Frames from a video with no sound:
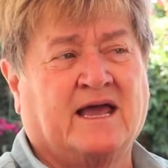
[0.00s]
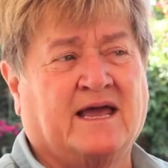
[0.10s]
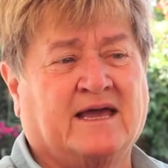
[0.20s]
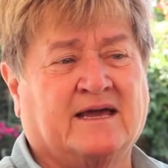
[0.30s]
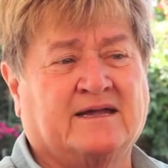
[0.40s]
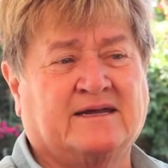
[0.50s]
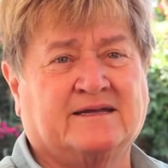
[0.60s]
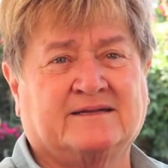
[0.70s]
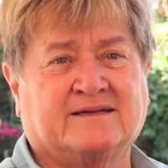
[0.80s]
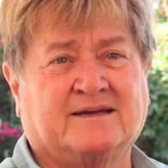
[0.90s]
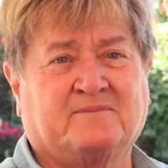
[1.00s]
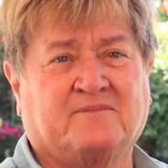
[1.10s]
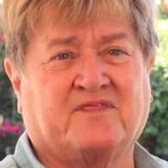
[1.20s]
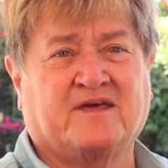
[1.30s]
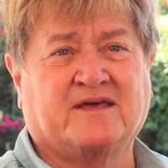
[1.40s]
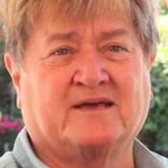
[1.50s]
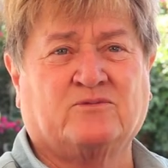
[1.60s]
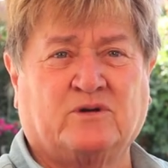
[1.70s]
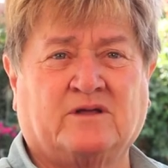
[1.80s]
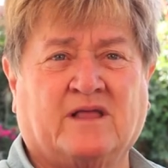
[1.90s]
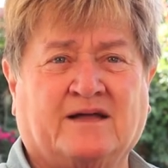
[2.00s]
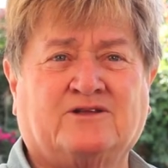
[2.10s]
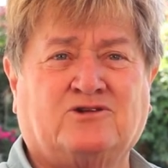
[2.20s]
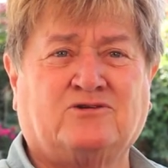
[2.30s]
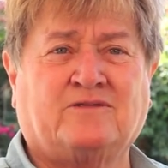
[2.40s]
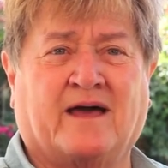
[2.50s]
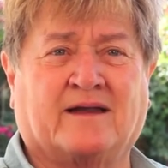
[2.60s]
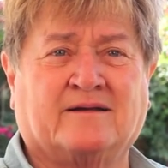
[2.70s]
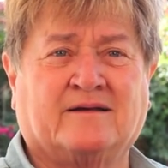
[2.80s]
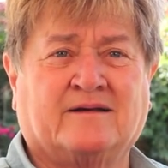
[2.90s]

and ended up thinking we'd like to do that.